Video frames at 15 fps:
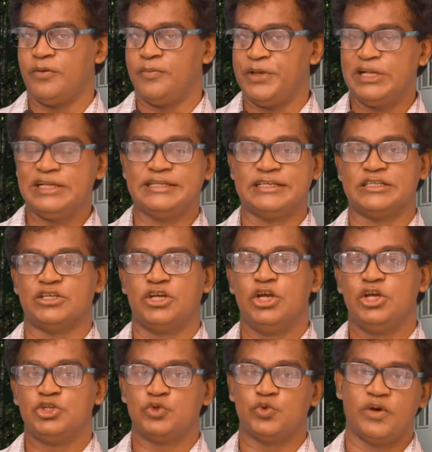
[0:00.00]
building
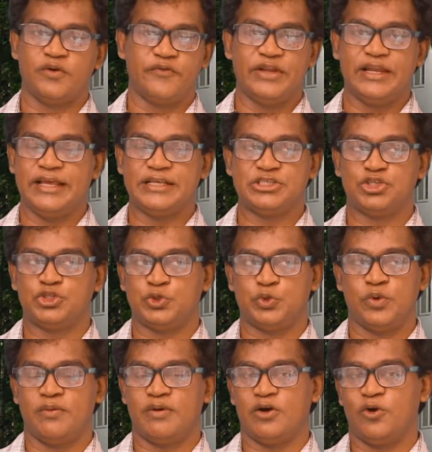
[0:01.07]
to our village
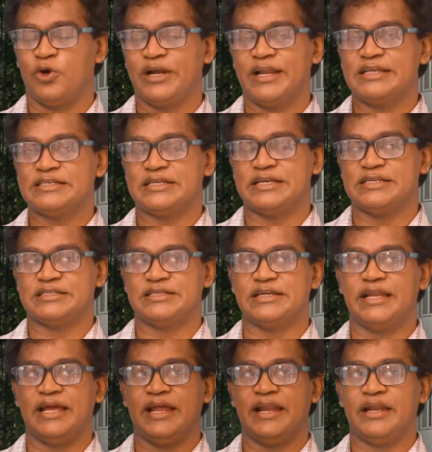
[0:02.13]
through our
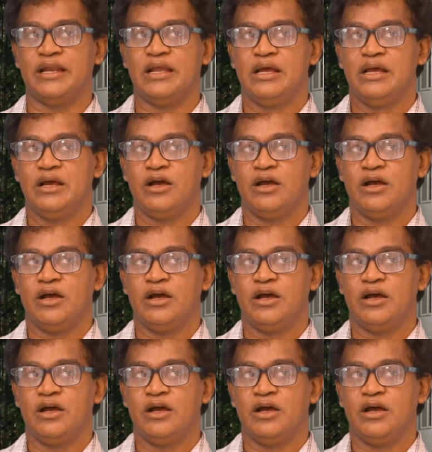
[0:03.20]
organization and